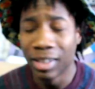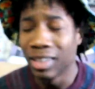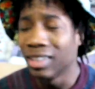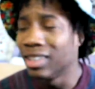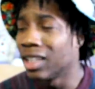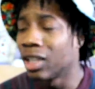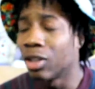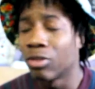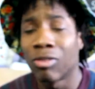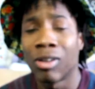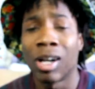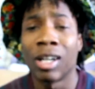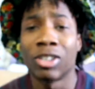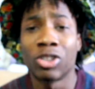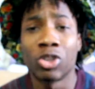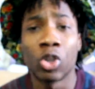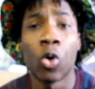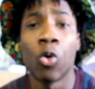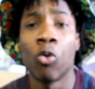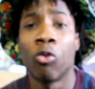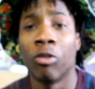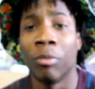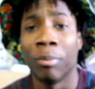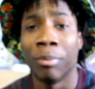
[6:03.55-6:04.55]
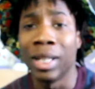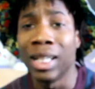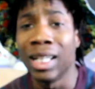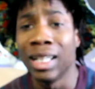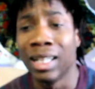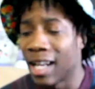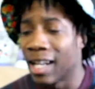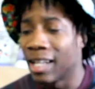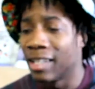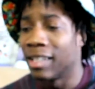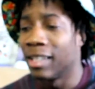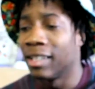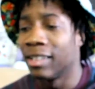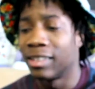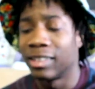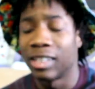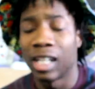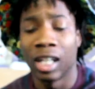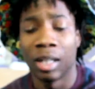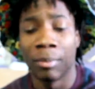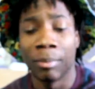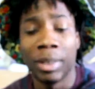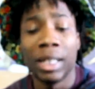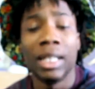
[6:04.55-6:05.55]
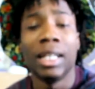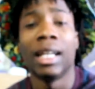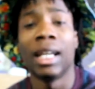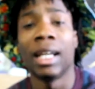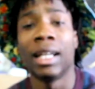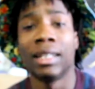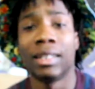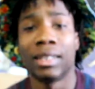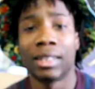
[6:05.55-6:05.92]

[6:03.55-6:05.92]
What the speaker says: This nigga stole from me and is telling me he ain't